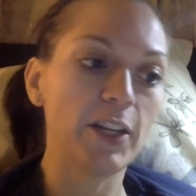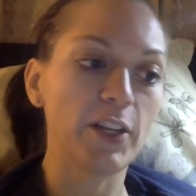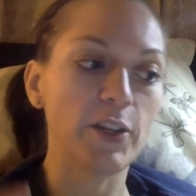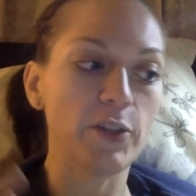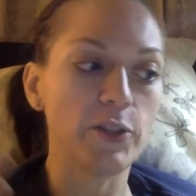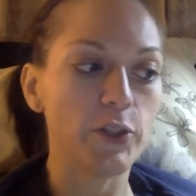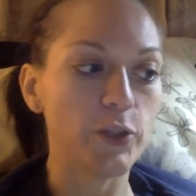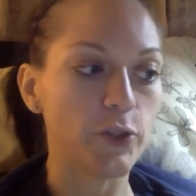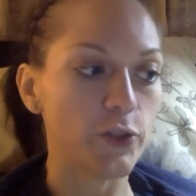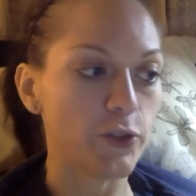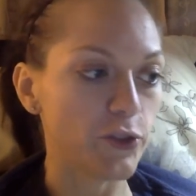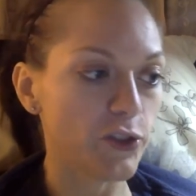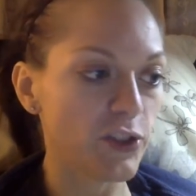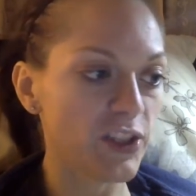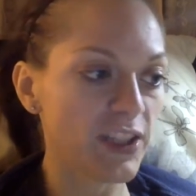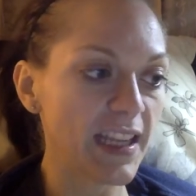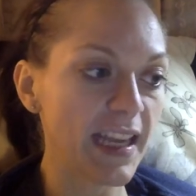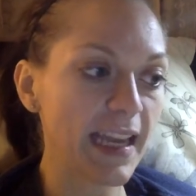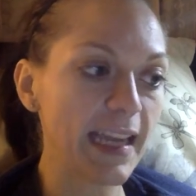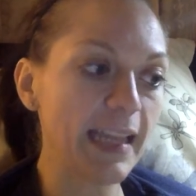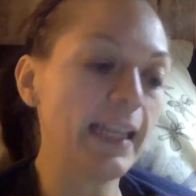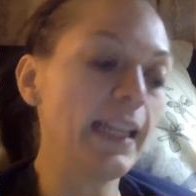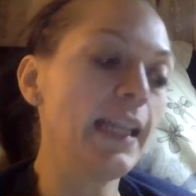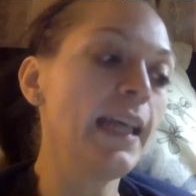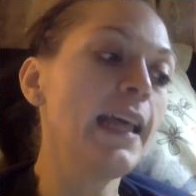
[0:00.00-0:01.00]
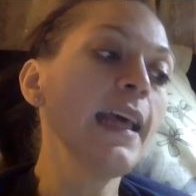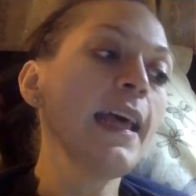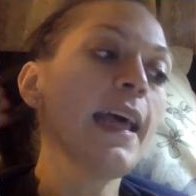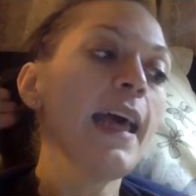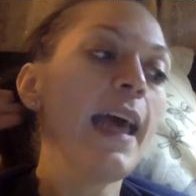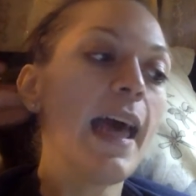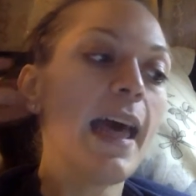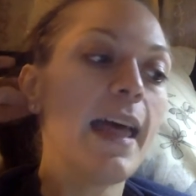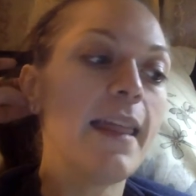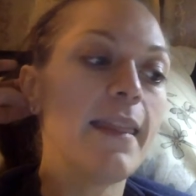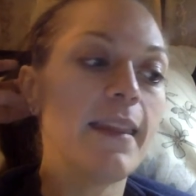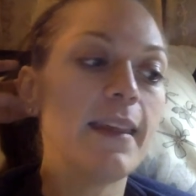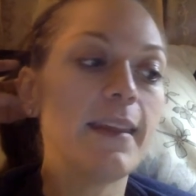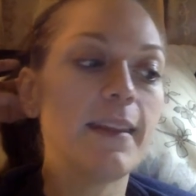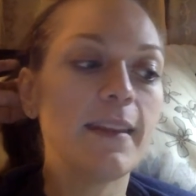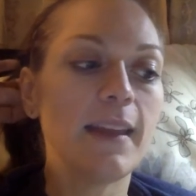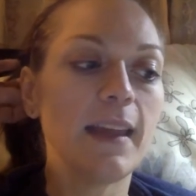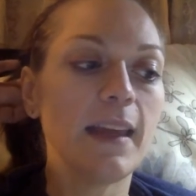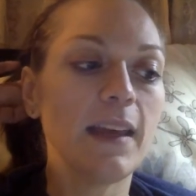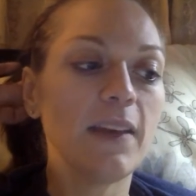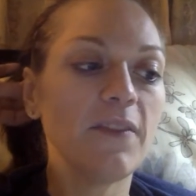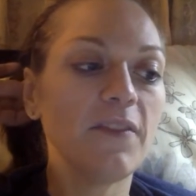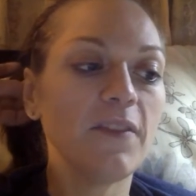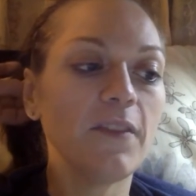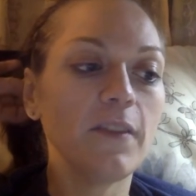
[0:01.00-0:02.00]
You choose your state, and then
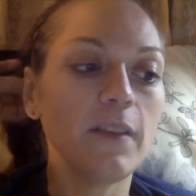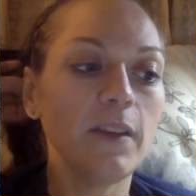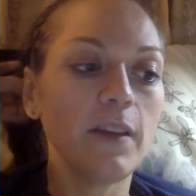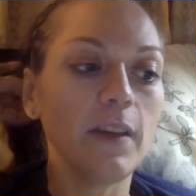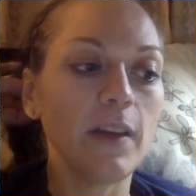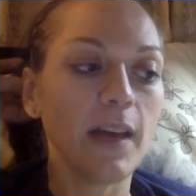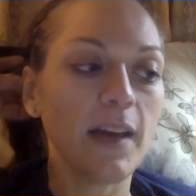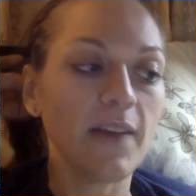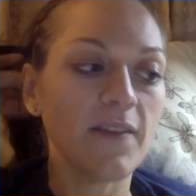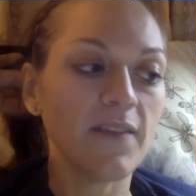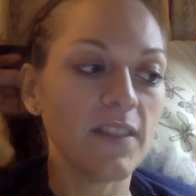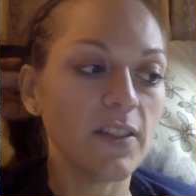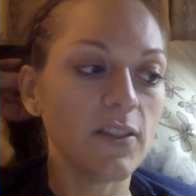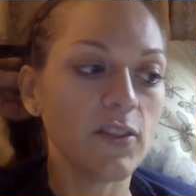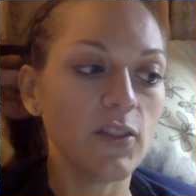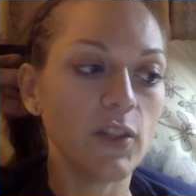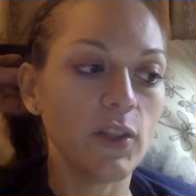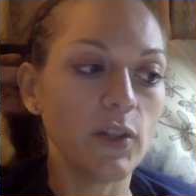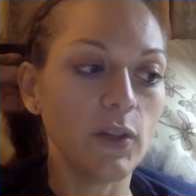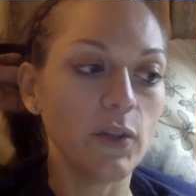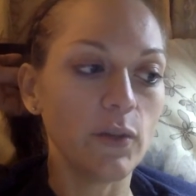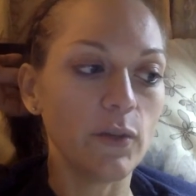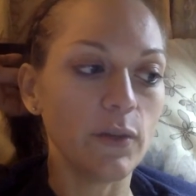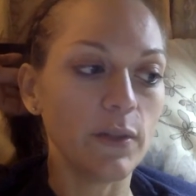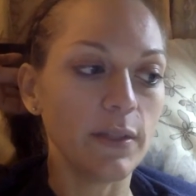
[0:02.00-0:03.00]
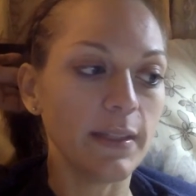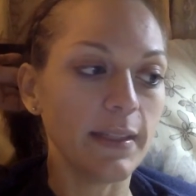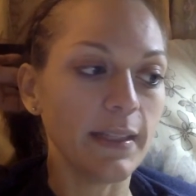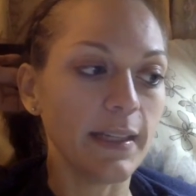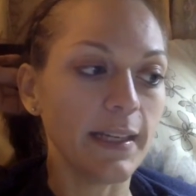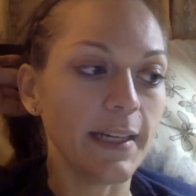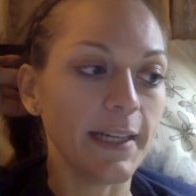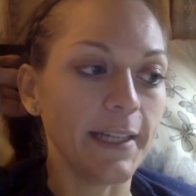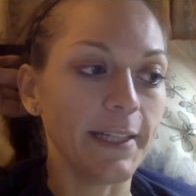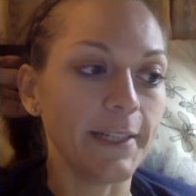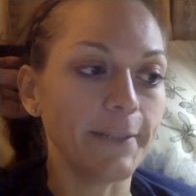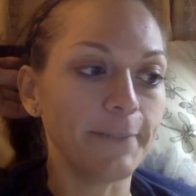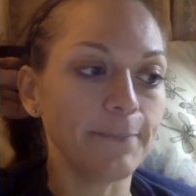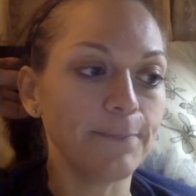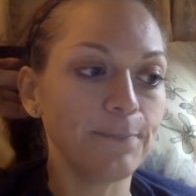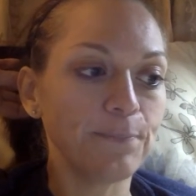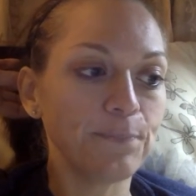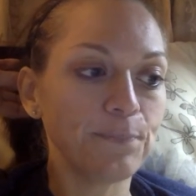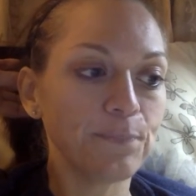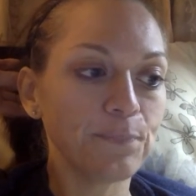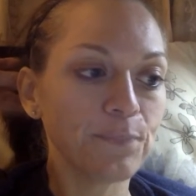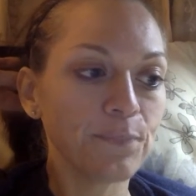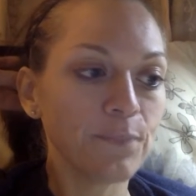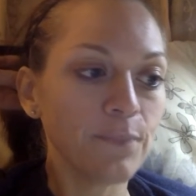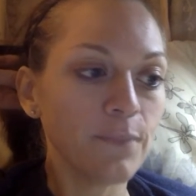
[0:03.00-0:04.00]
like for, you have to choose. Um,